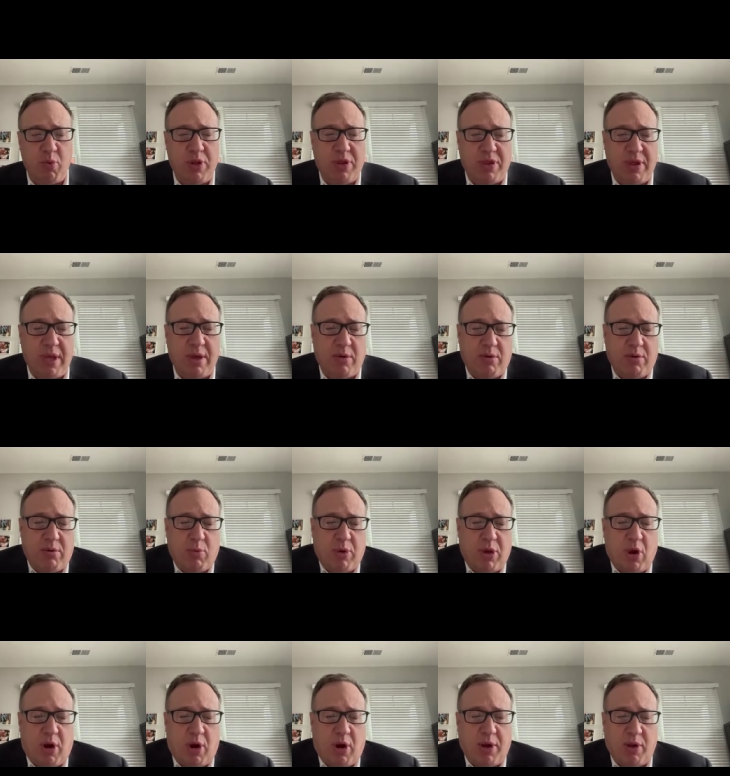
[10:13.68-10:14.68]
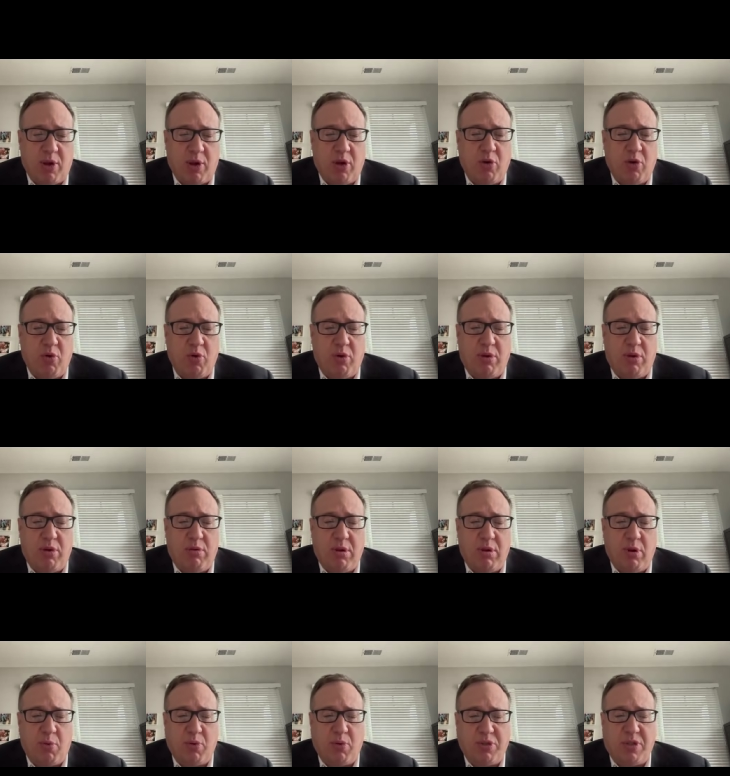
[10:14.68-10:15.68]
we argued
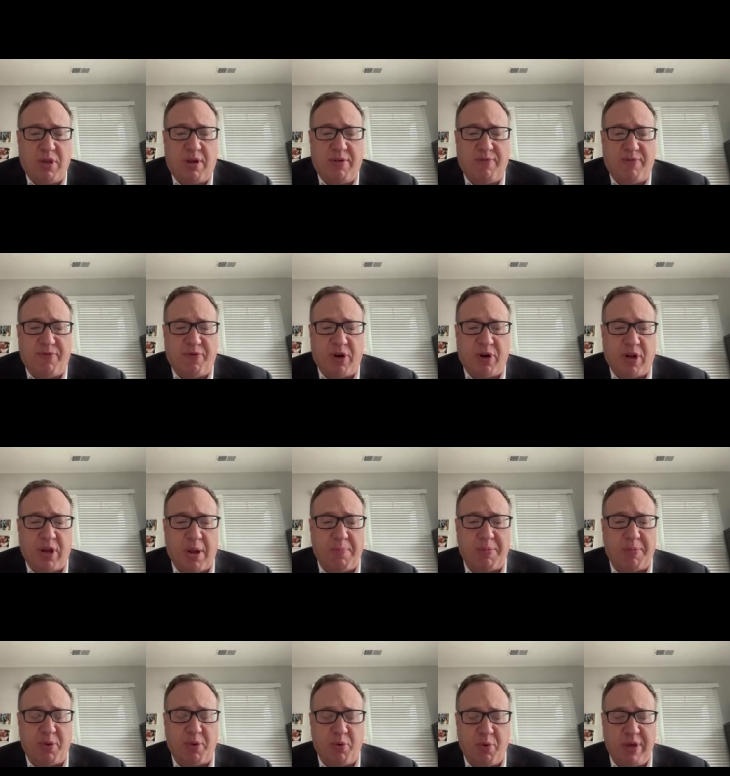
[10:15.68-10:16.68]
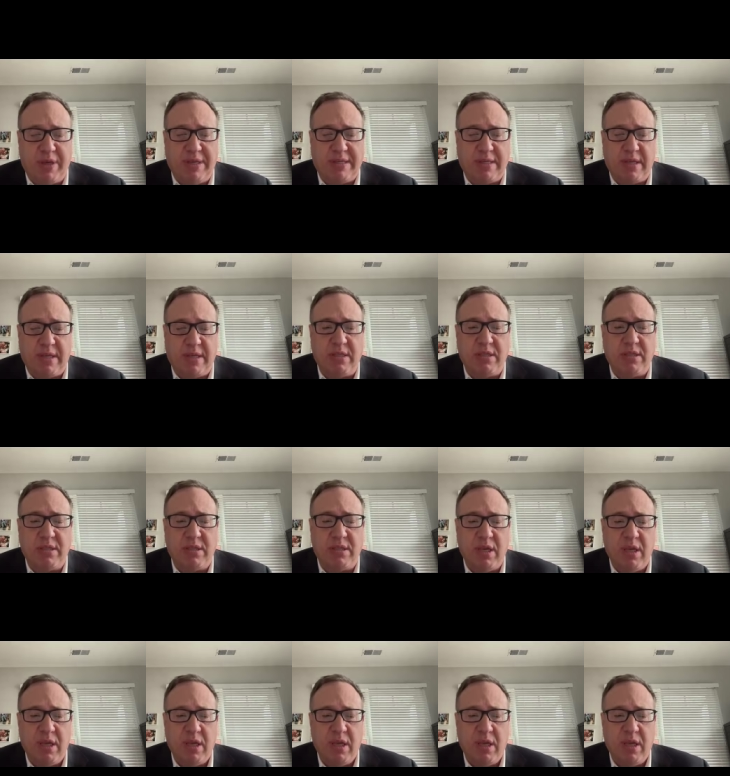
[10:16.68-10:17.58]
it was done for a couple of reasons.